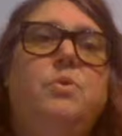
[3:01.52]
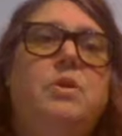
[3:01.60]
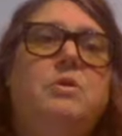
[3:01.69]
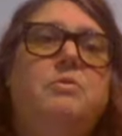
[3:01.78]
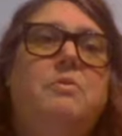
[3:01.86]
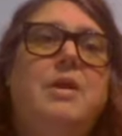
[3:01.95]
put it
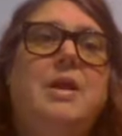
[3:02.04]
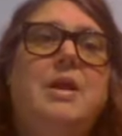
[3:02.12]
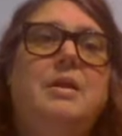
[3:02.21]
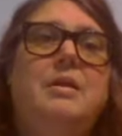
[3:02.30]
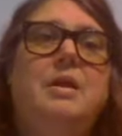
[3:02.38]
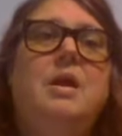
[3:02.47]
in your right
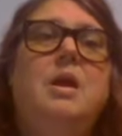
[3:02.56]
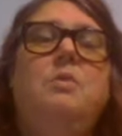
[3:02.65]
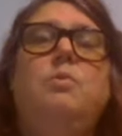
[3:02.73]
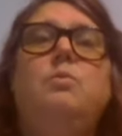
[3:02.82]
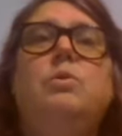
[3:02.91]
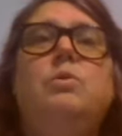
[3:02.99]
hand.
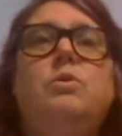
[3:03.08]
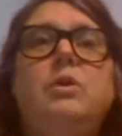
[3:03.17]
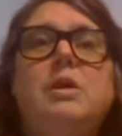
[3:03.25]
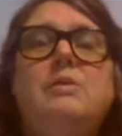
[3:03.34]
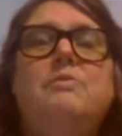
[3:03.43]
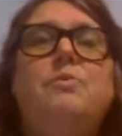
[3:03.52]
What we're
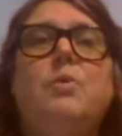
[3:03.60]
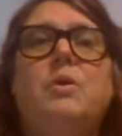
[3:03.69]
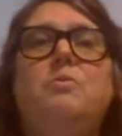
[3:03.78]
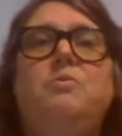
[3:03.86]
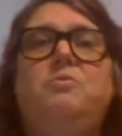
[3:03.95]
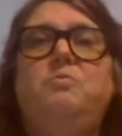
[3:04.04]
looking
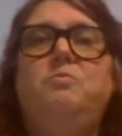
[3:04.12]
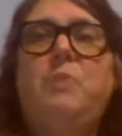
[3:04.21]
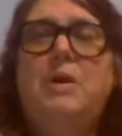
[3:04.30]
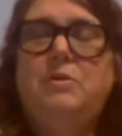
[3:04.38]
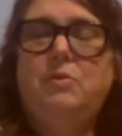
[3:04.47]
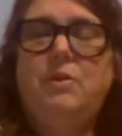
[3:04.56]
for
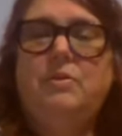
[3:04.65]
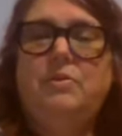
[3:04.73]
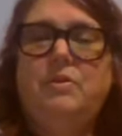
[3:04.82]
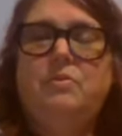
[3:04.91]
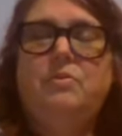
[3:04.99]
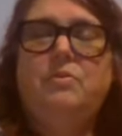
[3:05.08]
by doing
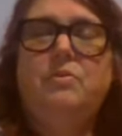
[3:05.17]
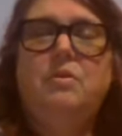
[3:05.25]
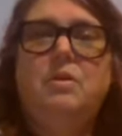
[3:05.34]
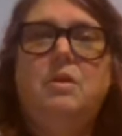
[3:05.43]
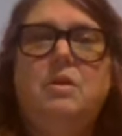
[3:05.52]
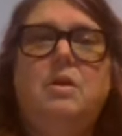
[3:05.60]
this
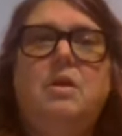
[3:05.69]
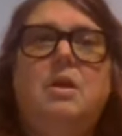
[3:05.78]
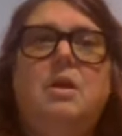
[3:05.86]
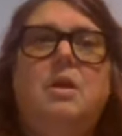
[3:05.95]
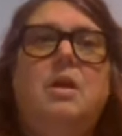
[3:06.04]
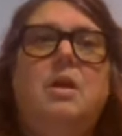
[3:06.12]

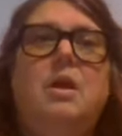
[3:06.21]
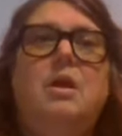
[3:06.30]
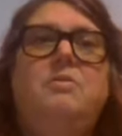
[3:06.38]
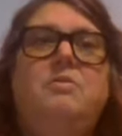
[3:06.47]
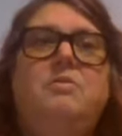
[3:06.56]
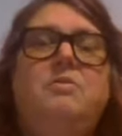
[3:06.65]

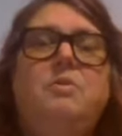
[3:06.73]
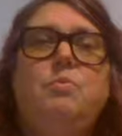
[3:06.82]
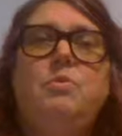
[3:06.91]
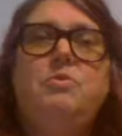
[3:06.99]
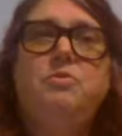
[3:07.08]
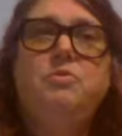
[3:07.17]
is to see
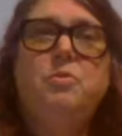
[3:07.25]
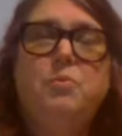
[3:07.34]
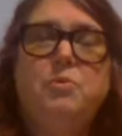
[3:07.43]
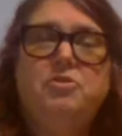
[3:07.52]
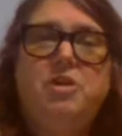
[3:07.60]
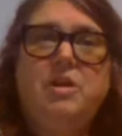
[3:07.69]
which is your
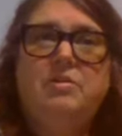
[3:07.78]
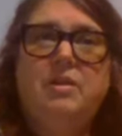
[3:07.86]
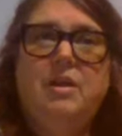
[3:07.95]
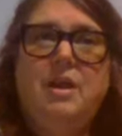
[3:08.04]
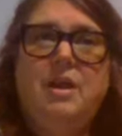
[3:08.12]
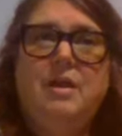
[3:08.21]

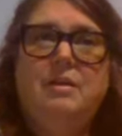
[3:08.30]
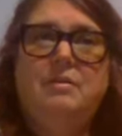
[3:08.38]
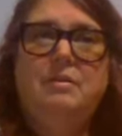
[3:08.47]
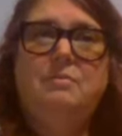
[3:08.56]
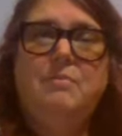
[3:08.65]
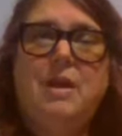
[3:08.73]
projecting hand
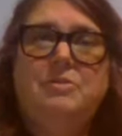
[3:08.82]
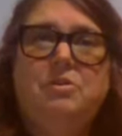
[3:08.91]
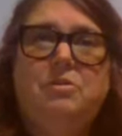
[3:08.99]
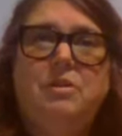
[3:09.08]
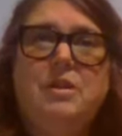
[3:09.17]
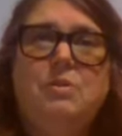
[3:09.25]

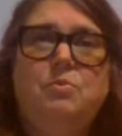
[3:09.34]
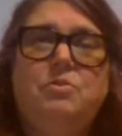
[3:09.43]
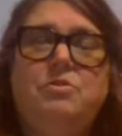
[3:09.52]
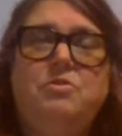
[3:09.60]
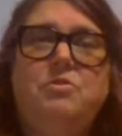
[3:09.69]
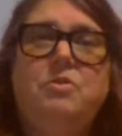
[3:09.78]
magically and which
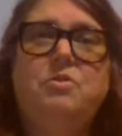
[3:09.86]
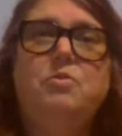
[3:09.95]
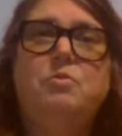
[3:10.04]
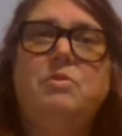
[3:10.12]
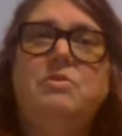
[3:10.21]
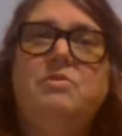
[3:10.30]
is your
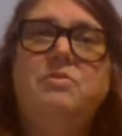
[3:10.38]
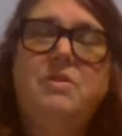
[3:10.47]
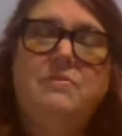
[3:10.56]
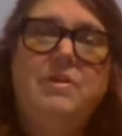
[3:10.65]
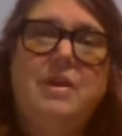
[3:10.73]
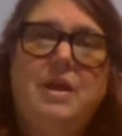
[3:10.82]

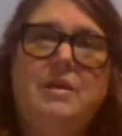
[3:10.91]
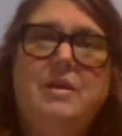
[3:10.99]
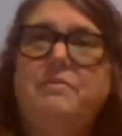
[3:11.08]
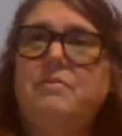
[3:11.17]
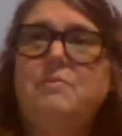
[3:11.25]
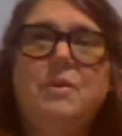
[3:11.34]
receiving hand.
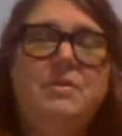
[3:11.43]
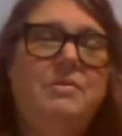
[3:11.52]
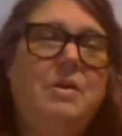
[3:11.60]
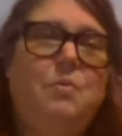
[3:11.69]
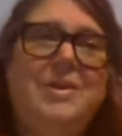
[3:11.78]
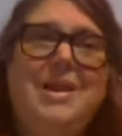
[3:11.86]
Everybody's
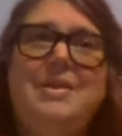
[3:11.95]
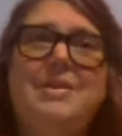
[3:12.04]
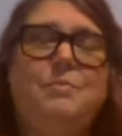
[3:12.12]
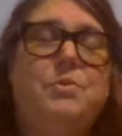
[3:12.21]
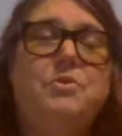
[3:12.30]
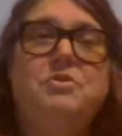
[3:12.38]
got one hand
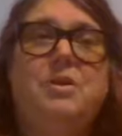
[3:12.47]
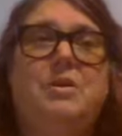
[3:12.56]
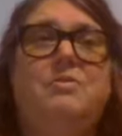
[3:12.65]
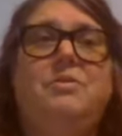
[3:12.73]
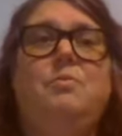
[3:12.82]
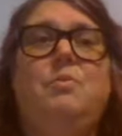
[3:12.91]
that
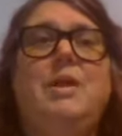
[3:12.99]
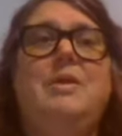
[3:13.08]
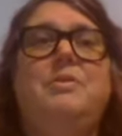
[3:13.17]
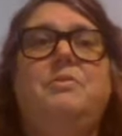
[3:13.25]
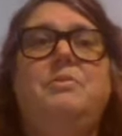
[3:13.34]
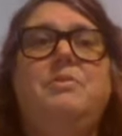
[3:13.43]
projects and one
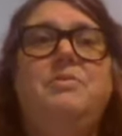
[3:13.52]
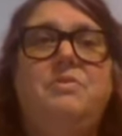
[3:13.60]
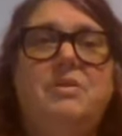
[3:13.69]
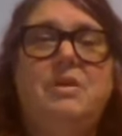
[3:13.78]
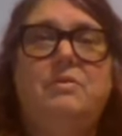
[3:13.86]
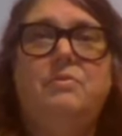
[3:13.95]
hand that
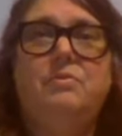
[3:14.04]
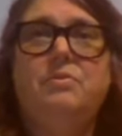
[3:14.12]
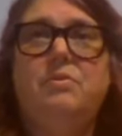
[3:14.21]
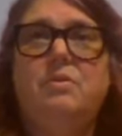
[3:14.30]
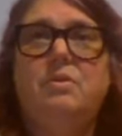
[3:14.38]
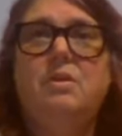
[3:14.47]
receives.